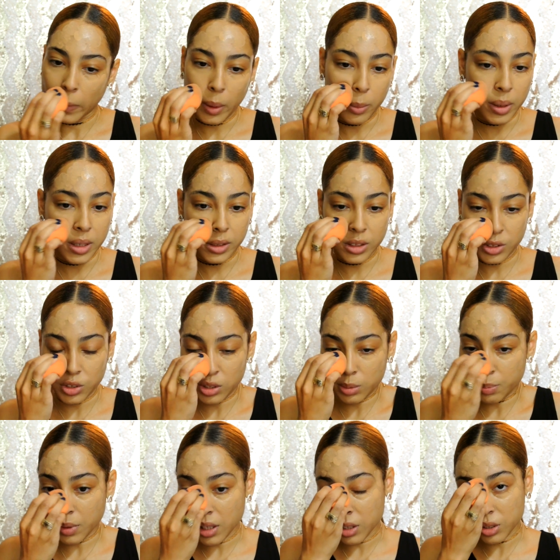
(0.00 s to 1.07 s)
because it just
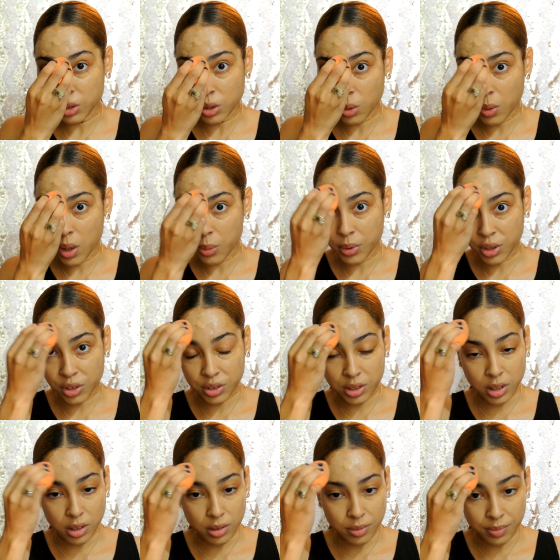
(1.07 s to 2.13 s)
blends so well with your
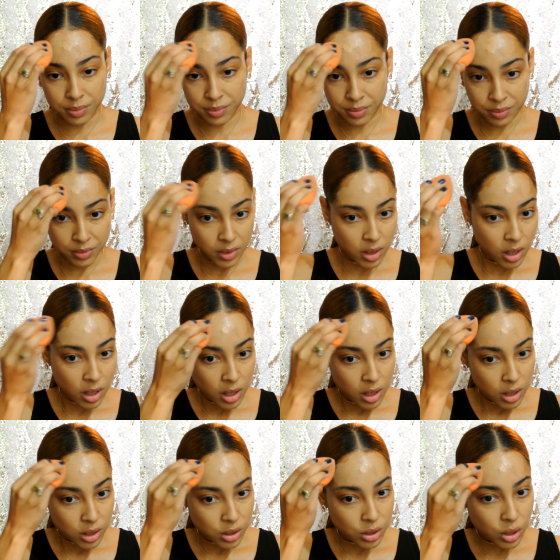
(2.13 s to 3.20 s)
skin.
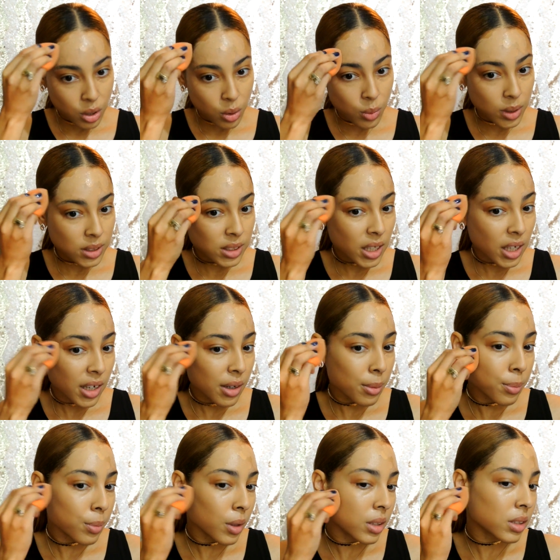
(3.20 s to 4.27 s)
So once I
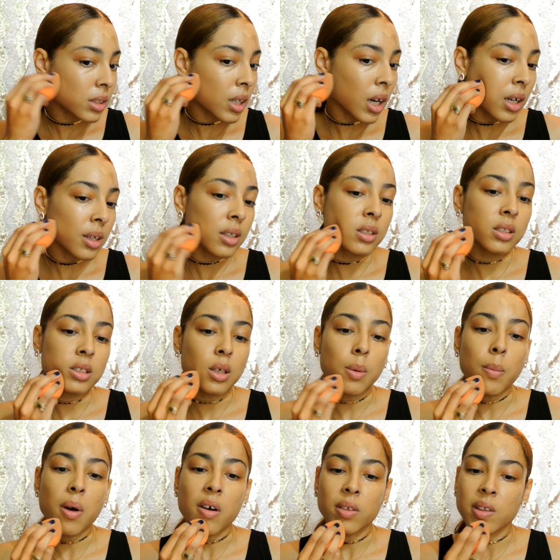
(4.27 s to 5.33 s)
dotted some
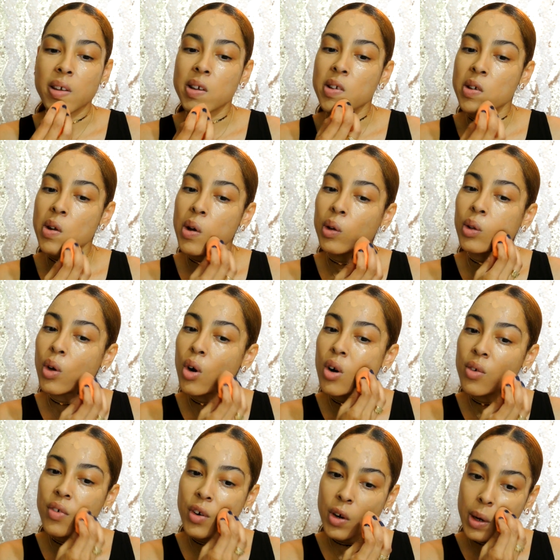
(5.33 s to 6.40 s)
foundation all
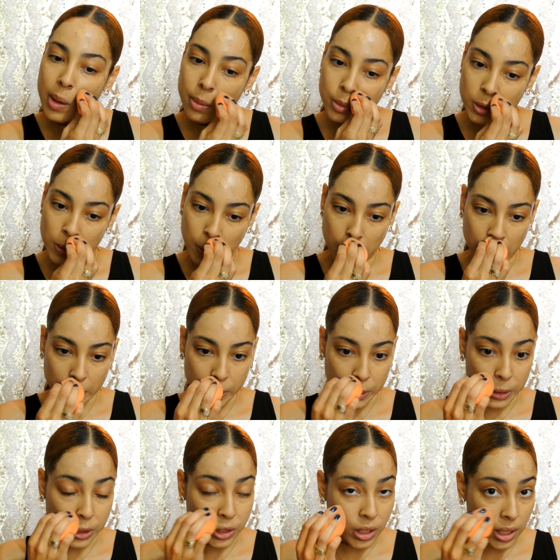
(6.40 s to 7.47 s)
over, I'm just going to
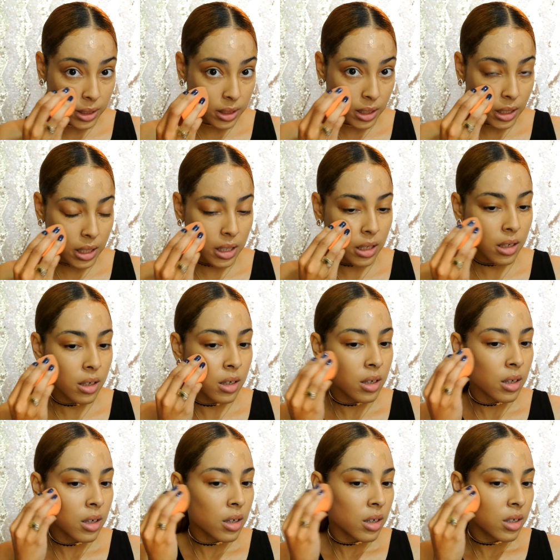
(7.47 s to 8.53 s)
gently
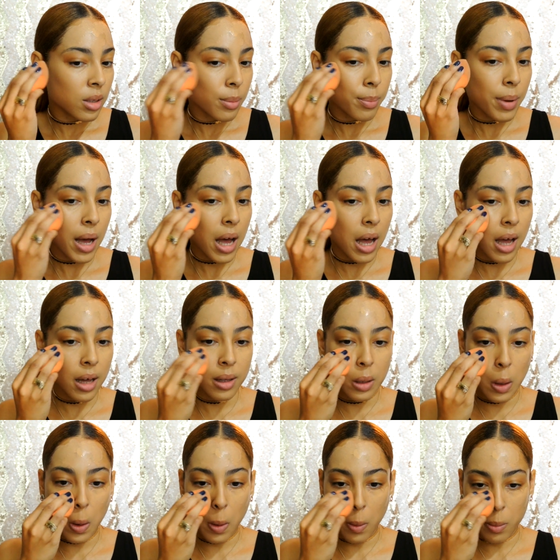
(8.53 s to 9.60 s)
pat
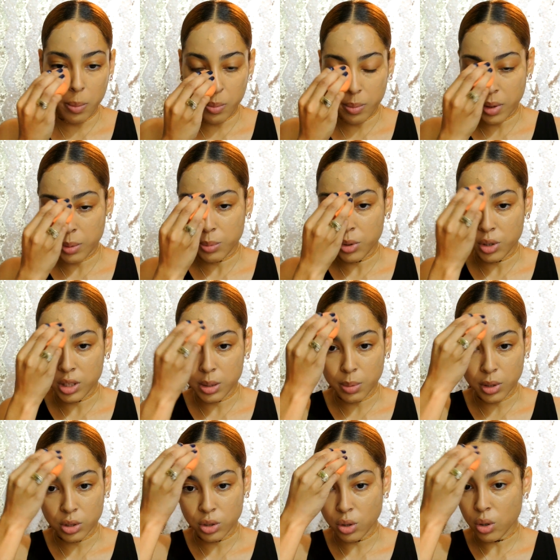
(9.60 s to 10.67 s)
my beauty
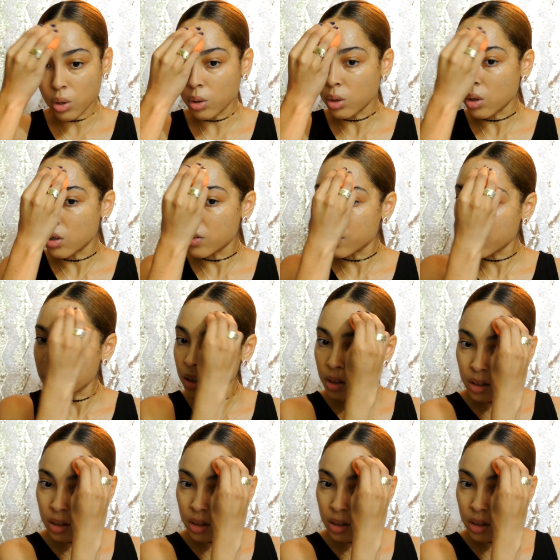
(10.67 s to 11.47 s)
sponge all over.